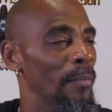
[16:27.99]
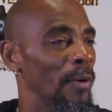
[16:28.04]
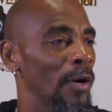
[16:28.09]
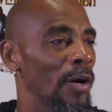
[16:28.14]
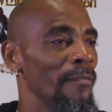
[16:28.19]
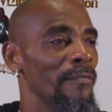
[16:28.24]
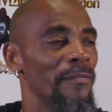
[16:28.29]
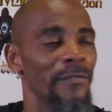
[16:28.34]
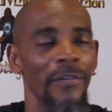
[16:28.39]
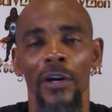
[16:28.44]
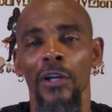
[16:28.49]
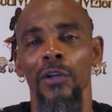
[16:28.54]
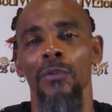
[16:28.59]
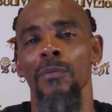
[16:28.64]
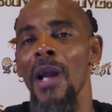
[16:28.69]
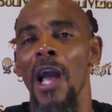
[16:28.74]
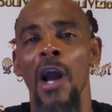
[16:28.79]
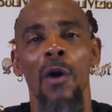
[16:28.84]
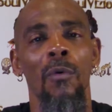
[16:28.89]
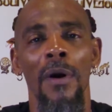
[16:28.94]
up fucking
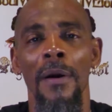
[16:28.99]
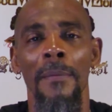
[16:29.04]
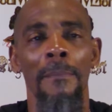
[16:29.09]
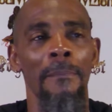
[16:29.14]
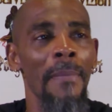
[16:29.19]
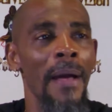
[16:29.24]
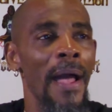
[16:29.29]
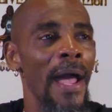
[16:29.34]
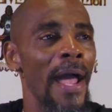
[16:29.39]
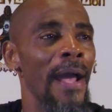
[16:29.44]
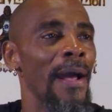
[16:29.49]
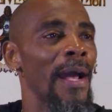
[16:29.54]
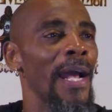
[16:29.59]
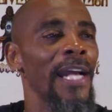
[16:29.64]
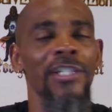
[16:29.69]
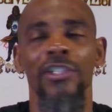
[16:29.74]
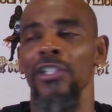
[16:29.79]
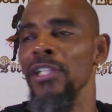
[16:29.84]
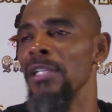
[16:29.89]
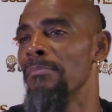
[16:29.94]
around with
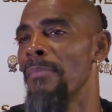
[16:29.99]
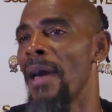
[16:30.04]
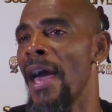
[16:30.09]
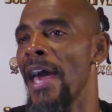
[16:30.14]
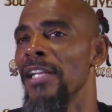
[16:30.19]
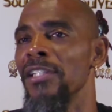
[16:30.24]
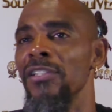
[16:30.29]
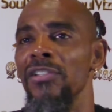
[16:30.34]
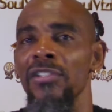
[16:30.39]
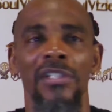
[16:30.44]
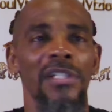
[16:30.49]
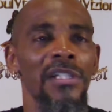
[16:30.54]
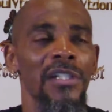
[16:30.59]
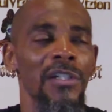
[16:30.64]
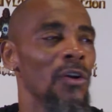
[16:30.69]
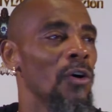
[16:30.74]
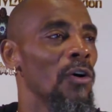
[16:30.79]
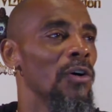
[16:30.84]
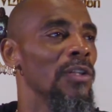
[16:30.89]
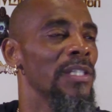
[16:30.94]
Ashley Madison and
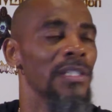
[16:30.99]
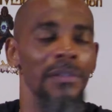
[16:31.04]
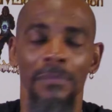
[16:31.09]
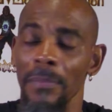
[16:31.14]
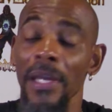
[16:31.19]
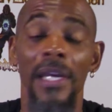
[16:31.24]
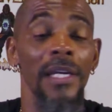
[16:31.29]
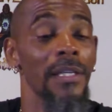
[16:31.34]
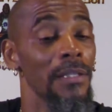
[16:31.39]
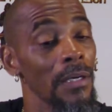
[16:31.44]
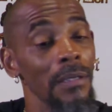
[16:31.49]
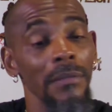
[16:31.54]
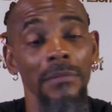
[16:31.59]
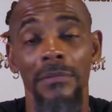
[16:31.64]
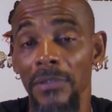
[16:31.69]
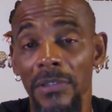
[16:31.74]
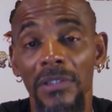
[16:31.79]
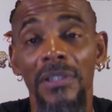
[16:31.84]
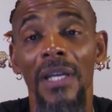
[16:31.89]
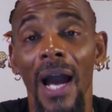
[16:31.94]
all these. Man, yo,
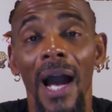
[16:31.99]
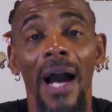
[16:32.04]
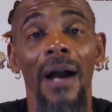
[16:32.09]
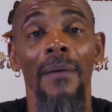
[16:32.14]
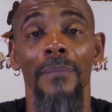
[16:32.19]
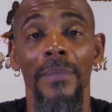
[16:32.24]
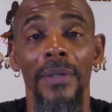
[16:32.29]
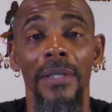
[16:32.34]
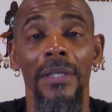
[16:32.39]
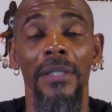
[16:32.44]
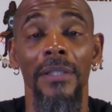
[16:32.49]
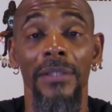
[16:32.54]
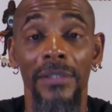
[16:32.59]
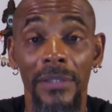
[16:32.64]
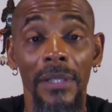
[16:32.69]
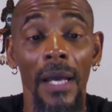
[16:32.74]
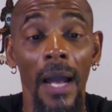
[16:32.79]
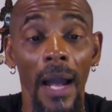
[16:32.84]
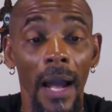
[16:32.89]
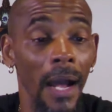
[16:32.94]
stop, man,
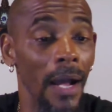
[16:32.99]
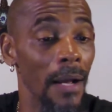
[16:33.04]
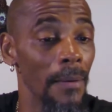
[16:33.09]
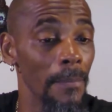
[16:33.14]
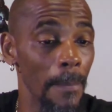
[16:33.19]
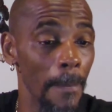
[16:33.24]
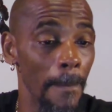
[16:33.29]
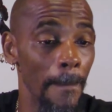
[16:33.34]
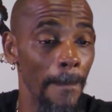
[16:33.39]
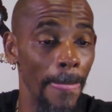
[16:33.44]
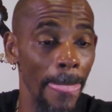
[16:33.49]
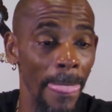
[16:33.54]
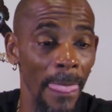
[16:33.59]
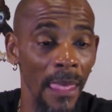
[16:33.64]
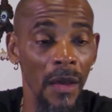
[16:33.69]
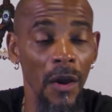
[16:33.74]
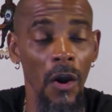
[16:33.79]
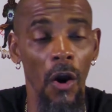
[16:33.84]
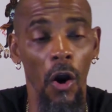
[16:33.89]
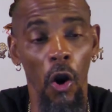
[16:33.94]
stop.
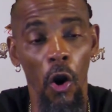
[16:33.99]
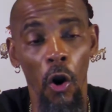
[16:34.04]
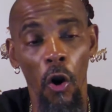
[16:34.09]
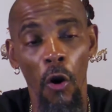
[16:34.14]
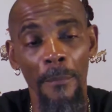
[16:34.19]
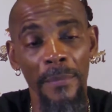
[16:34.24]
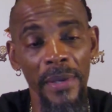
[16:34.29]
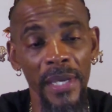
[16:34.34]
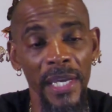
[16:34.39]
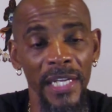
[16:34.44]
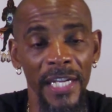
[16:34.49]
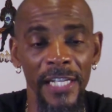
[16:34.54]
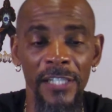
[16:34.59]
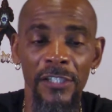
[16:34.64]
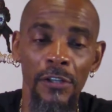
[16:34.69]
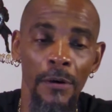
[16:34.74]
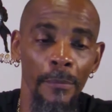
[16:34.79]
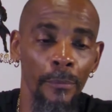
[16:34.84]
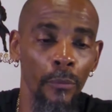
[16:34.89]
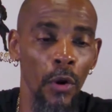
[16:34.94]
All men at
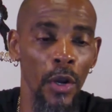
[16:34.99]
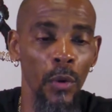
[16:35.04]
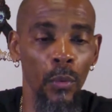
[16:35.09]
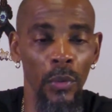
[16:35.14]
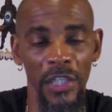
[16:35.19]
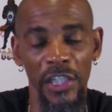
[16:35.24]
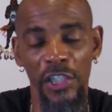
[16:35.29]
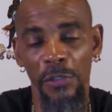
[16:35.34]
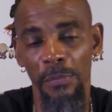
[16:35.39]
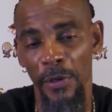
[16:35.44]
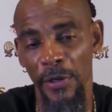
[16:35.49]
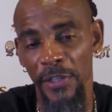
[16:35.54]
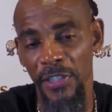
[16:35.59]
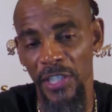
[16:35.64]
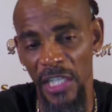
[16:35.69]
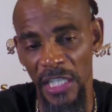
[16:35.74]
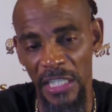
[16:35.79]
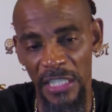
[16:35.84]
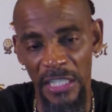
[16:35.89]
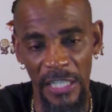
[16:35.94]
some point will experience
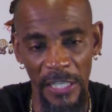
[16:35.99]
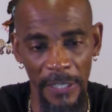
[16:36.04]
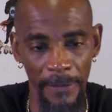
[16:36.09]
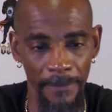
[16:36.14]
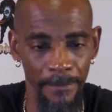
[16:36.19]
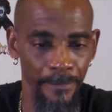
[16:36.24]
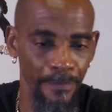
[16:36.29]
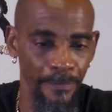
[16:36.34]
ED.